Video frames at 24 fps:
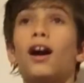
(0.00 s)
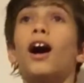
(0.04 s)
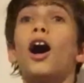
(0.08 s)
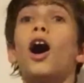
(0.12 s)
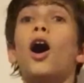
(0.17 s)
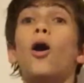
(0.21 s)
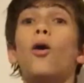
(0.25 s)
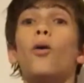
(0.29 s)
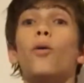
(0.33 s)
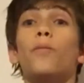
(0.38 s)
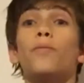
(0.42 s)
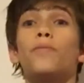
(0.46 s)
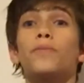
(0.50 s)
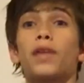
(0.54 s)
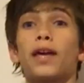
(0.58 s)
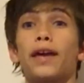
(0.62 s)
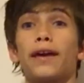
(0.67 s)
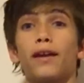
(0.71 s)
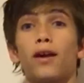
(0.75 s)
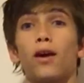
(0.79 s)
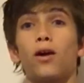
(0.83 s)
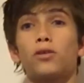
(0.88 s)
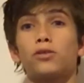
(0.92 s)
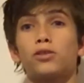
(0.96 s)
Oh,
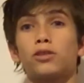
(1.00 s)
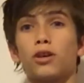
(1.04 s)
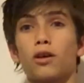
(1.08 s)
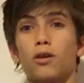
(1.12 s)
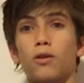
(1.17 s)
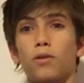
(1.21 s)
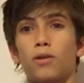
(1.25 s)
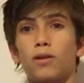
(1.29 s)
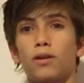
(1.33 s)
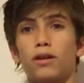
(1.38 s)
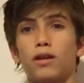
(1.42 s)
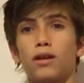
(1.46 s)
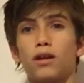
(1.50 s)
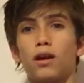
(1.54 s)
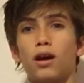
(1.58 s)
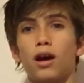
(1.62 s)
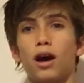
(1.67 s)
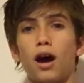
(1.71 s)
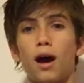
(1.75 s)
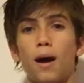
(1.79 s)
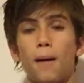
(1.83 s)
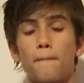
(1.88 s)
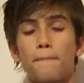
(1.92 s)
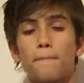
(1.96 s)
and also,
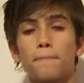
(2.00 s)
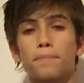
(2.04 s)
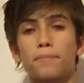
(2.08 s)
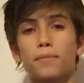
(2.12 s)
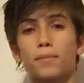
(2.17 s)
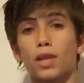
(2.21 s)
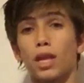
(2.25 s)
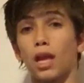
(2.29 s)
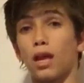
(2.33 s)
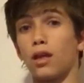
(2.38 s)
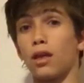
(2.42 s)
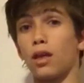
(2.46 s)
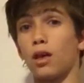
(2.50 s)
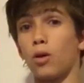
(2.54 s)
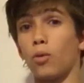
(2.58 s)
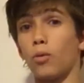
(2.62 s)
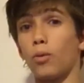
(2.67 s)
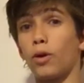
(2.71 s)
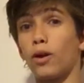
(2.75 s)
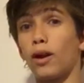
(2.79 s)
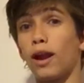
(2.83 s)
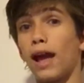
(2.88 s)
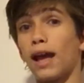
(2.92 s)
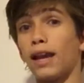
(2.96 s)
um,
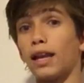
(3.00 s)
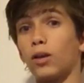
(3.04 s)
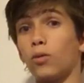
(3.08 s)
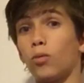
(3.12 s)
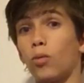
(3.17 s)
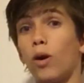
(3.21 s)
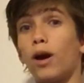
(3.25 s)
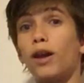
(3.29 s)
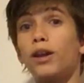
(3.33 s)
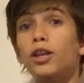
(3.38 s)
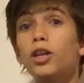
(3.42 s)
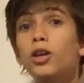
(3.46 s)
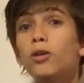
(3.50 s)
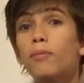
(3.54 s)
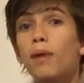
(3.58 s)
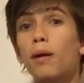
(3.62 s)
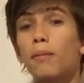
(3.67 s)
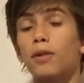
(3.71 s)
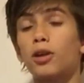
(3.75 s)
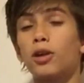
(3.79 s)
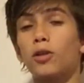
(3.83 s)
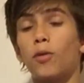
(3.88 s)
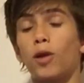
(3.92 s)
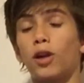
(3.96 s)
we're adding one new
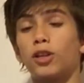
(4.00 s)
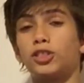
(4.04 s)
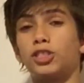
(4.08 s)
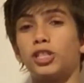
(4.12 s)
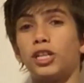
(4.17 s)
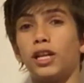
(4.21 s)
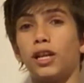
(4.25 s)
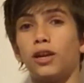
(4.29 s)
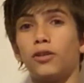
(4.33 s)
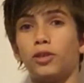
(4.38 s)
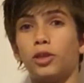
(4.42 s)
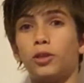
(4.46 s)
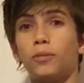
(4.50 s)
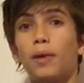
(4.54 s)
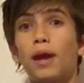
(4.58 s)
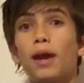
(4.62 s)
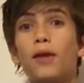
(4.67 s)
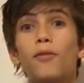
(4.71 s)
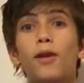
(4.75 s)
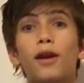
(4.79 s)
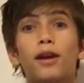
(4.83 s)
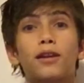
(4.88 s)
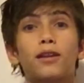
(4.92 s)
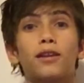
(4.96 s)
member to our channel. You may
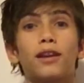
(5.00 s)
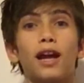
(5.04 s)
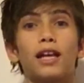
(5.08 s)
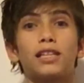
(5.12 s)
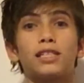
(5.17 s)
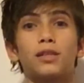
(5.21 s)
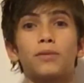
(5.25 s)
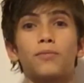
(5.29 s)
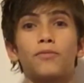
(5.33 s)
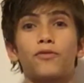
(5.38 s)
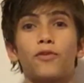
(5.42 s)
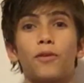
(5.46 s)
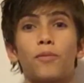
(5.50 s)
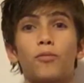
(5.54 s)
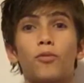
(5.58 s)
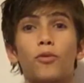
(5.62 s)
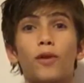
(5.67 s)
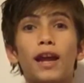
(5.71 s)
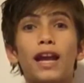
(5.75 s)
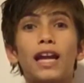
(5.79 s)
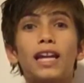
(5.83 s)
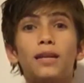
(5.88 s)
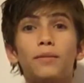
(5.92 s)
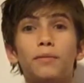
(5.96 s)
recognize him from
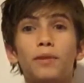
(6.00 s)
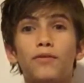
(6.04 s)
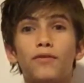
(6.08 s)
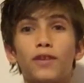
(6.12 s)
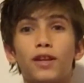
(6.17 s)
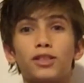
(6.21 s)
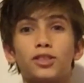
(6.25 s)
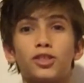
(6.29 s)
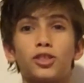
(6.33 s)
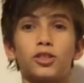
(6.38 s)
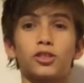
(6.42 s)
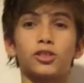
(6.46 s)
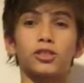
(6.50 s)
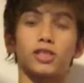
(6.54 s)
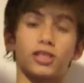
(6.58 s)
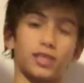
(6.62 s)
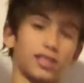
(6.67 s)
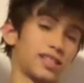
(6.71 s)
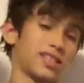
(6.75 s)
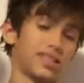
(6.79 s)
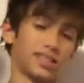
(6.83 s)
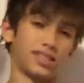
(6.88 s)
Random Adventures.